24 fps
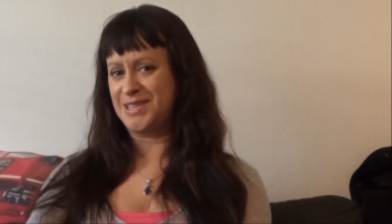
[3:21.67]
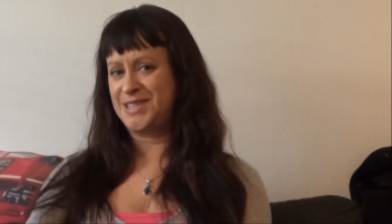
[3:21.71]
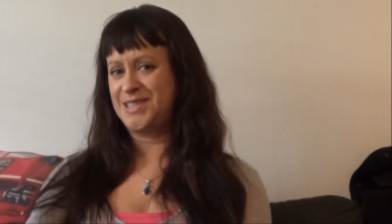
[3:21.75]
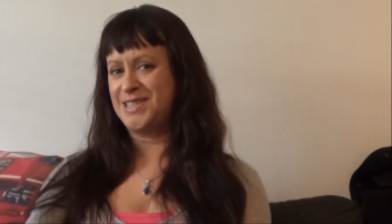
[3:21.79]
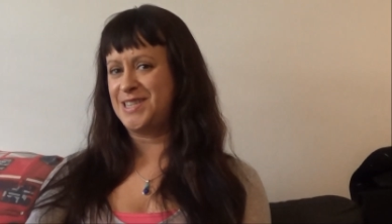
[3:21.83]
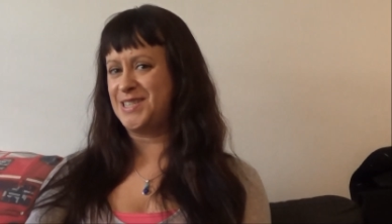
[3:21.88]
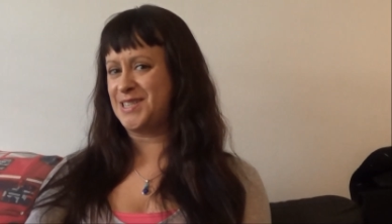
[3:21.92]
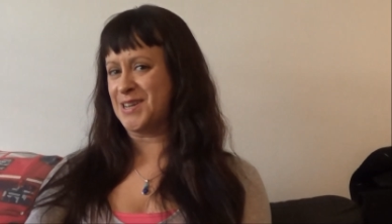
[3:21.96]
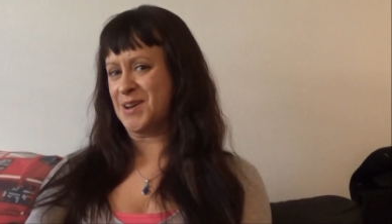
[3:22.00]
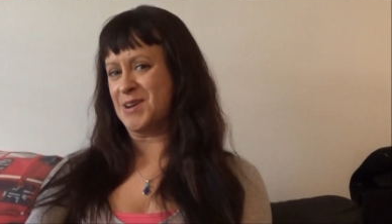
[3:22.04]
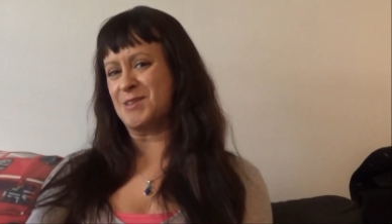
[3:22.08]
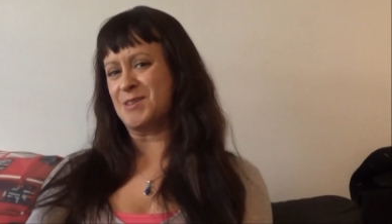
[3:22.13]

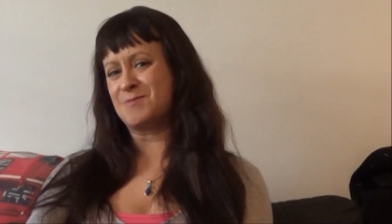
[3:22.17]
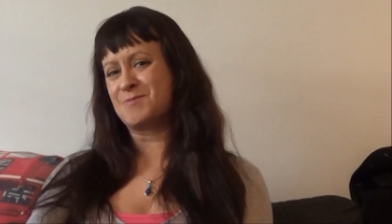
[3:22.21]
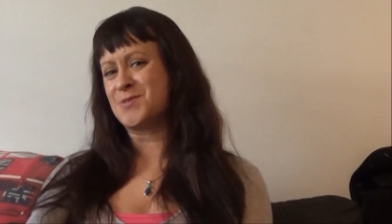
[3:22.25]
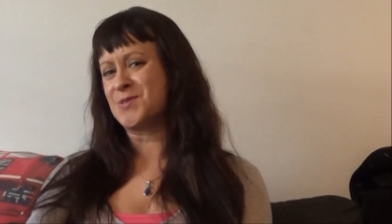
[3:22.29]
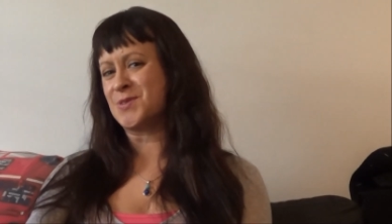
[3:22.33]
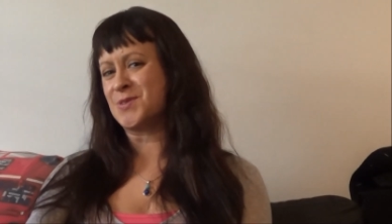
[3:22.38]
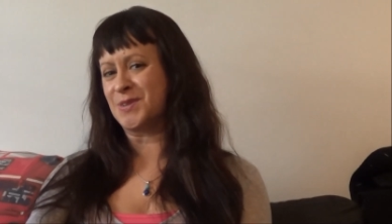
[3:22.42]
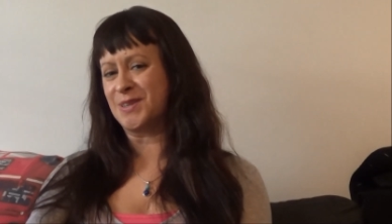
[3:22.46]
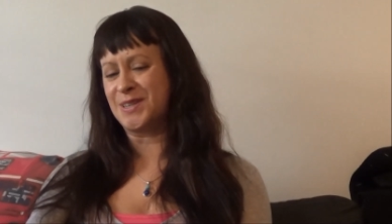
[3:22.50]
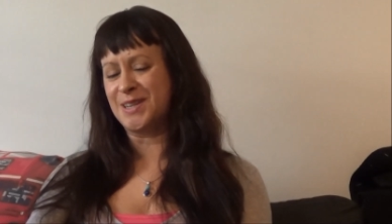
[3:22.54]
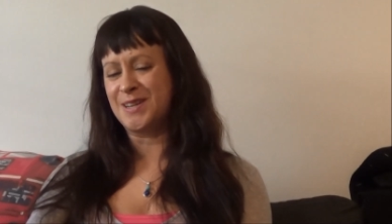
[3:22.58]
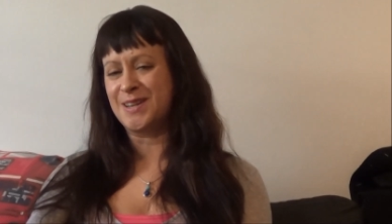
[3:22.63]
since I was
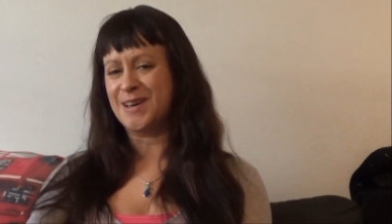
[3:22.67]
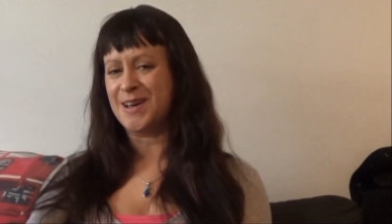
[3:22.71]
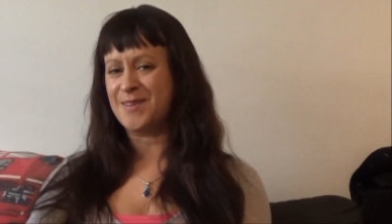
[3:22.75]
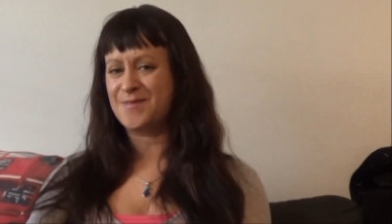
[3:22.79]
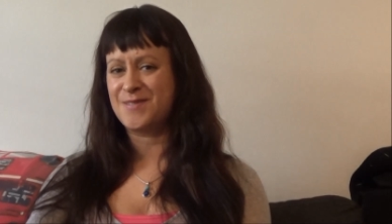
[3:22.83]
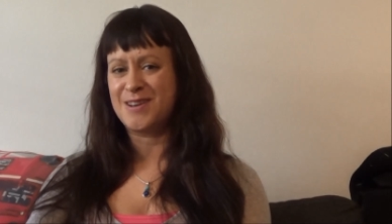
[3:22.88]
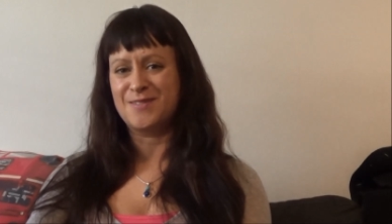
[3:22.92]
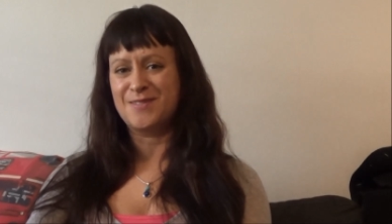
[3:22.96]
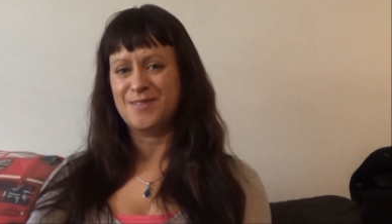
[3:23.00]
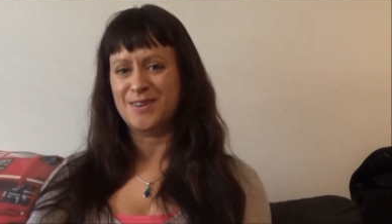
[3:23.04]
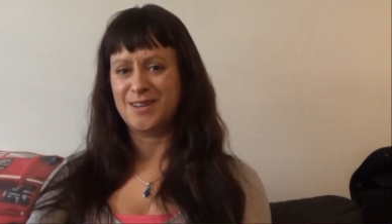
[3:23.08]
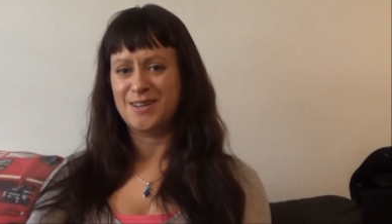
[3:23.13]
born and I've
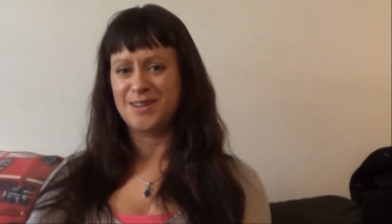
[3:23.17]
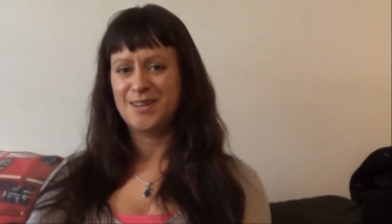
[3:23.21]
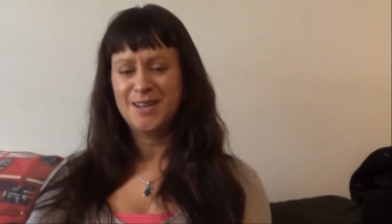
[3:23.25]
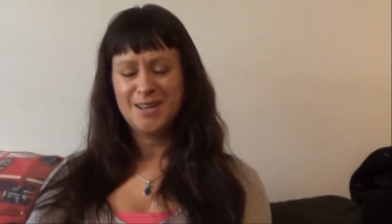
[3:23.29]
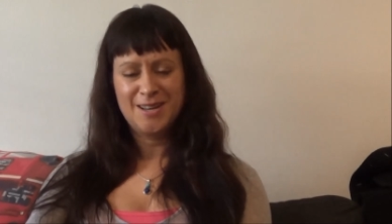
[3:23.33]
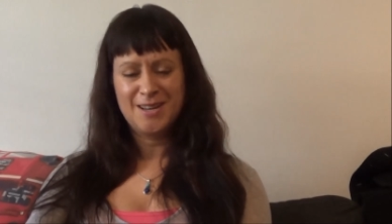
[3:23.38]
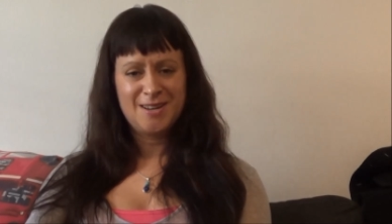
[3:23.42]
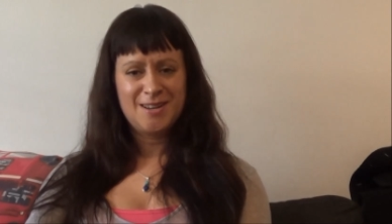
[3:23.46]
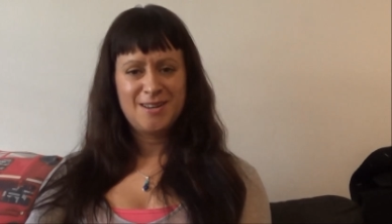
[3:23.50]
never